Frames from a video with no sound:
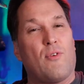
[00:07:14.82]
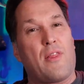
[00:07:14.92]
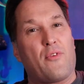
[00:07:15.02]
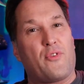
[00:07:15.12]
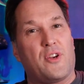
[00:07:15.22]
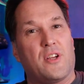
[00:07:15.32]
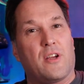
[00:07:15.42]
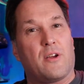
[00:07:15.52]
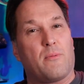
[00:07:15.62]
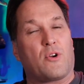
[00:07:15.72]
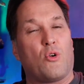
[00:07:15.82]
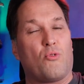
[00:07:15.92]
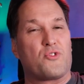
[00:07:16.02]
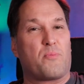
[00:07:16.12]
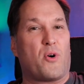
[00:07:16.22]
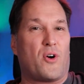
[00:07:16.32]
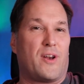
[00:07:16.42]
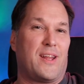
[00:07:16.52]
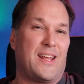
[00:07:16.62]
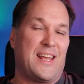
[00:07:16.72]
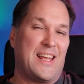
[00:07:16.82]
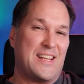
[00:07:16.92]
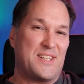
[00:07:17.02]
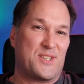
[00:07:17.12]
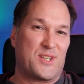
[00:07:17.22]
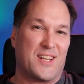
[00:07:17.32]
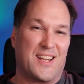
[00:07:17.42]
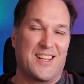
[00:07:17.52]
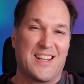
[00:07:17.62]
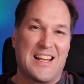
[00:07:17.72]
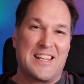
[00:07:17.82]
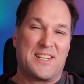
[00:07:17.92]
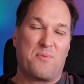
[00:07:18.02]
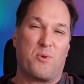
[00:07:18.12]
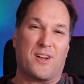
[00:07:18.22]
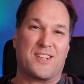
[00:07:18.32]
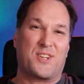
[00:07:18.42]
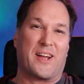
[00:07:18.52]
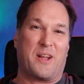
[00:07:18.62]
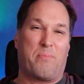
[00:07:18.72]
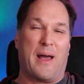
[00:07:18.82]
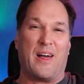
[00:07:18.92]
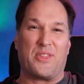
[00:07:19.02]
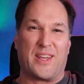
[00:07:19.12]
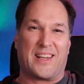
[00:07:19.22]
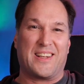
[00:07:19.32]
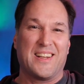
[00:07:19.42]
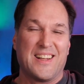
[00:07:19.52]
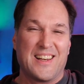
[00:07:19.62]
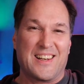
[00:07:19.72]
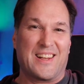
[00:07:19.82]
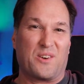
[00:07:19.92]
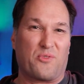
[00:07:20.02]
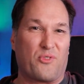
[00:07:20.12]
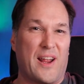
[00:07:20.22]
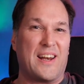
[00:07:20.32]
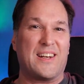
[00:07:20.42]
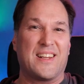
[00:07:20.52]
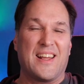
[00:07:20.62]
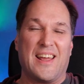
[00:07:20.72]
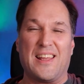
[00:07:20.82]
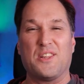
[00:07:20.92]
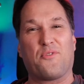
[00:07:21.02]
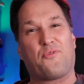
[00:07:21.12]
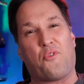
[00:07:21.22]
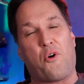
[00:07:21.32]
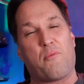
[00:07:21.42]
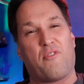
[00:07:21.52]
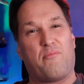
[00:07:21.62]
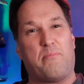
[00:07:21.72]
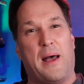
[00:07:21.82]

Rutherford calls upon his somewhat psychopathic little friend in the form of